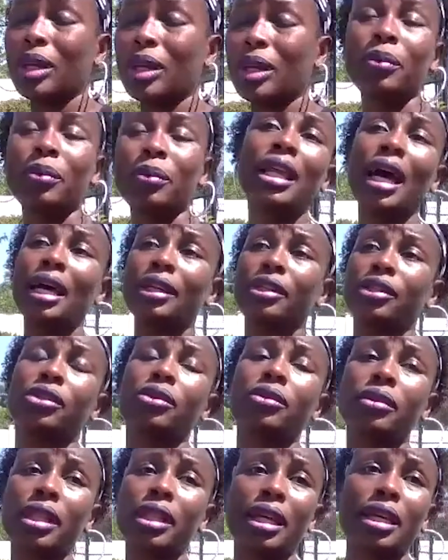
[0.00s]
we would not
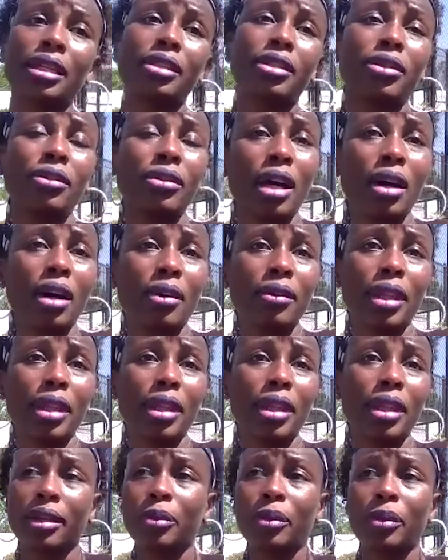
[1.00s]
do this. You know,
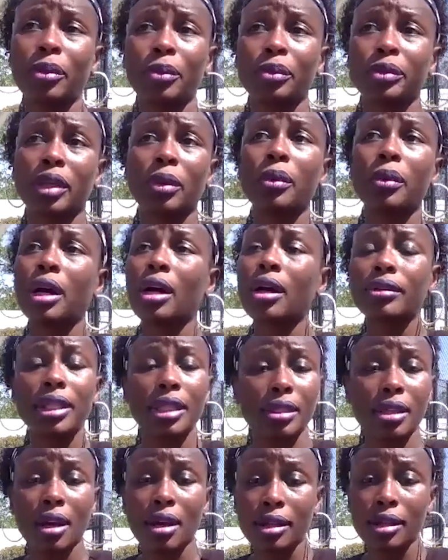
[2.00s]
the the world
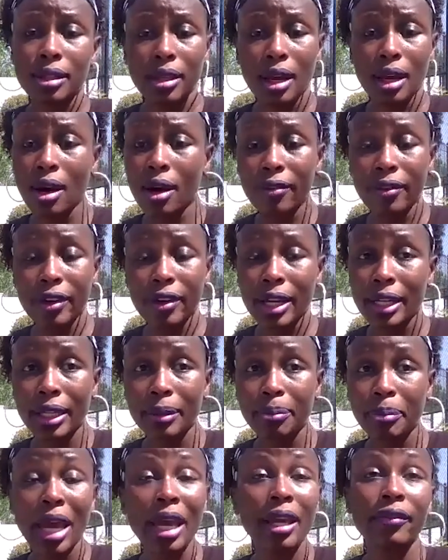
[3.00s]
is
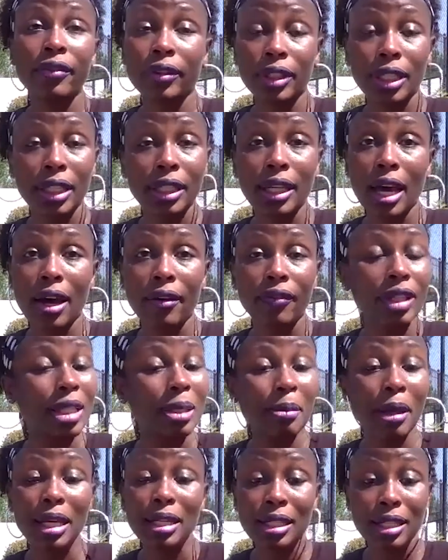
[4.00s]
already painful enough,
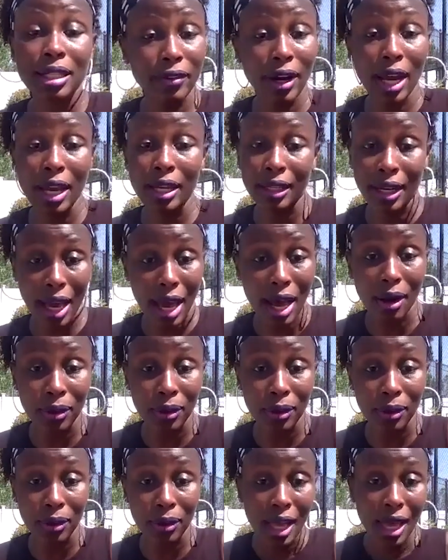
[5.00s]
especially right now.
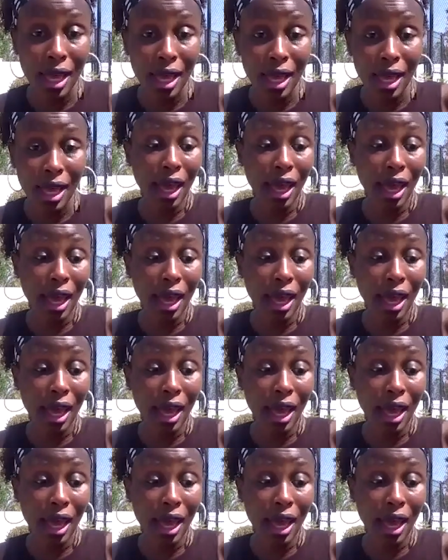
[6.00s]
Right.